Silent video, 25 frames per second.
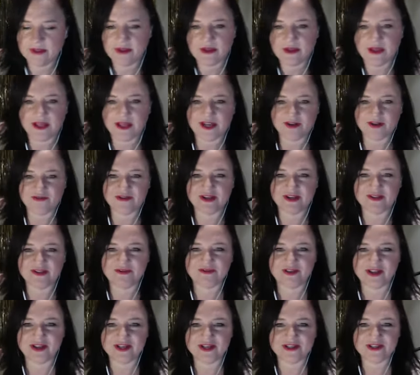and a really
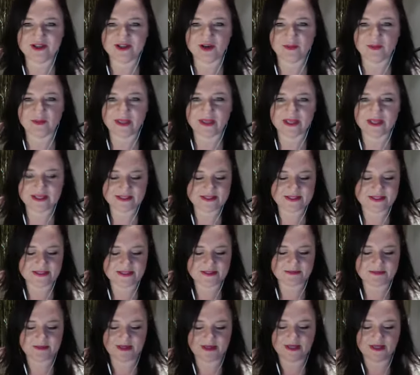fun topics,
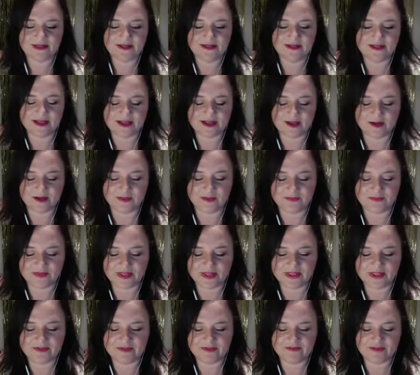this one.
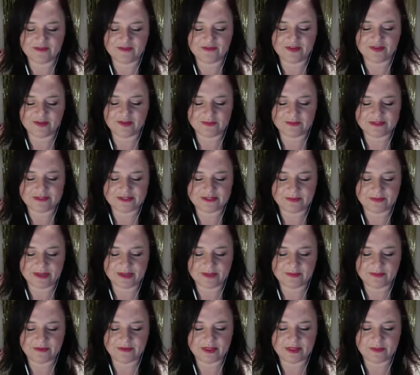I think for some
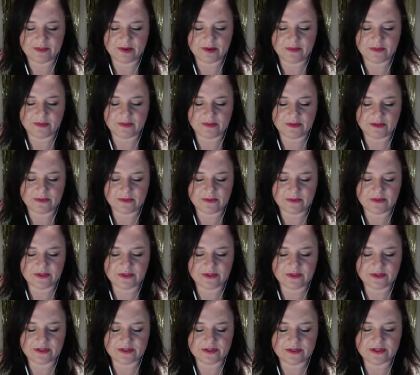people, they probably
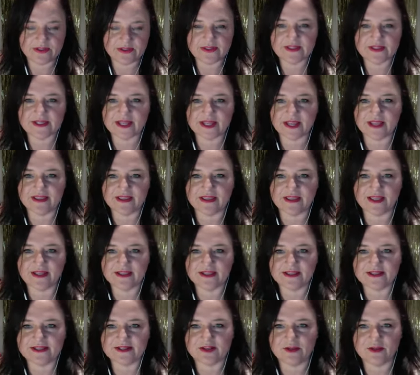wouldn't say that
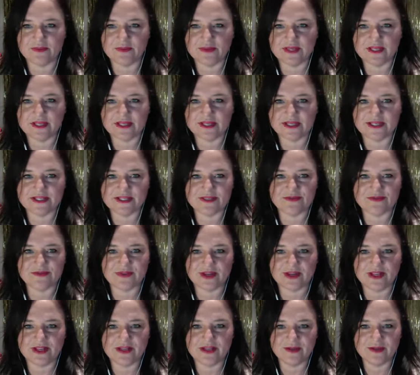this topic is
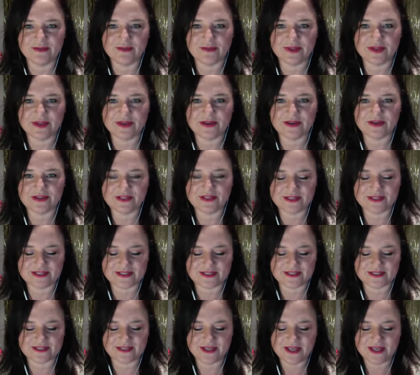fun,
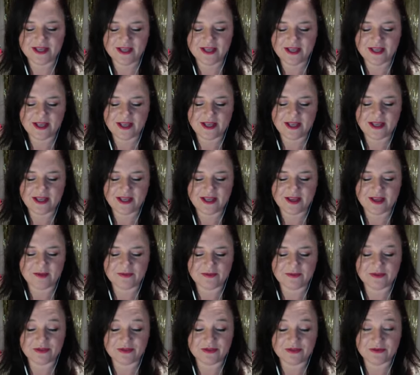because
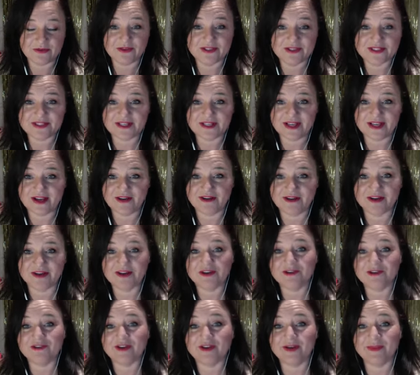thoughts are
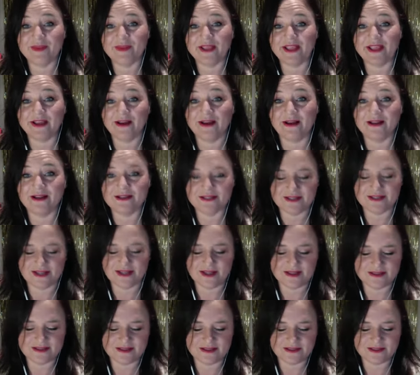incredibly
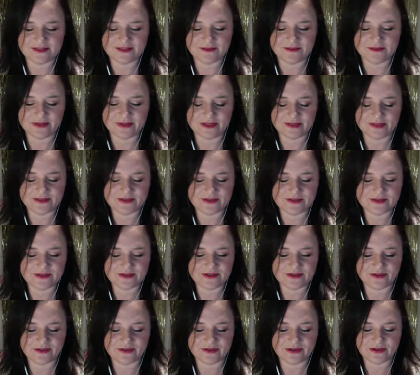hard to deal with.
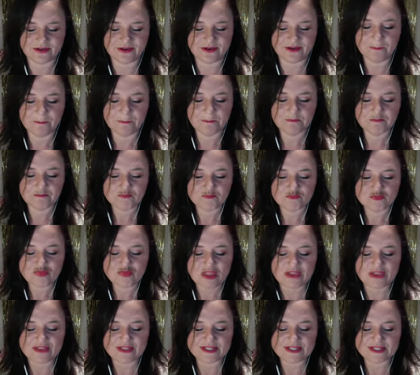So
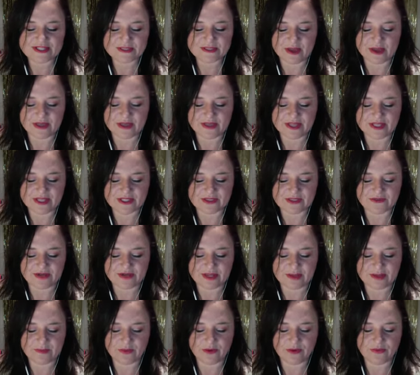this is why I think it's
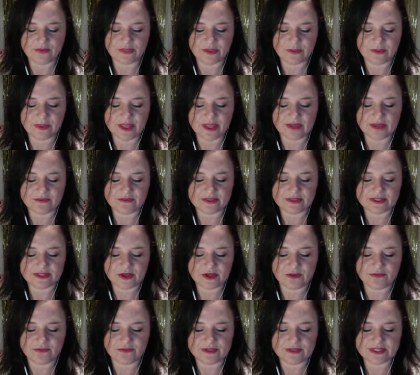really important that we have this
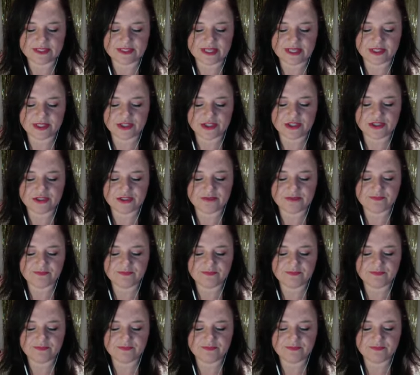conversation,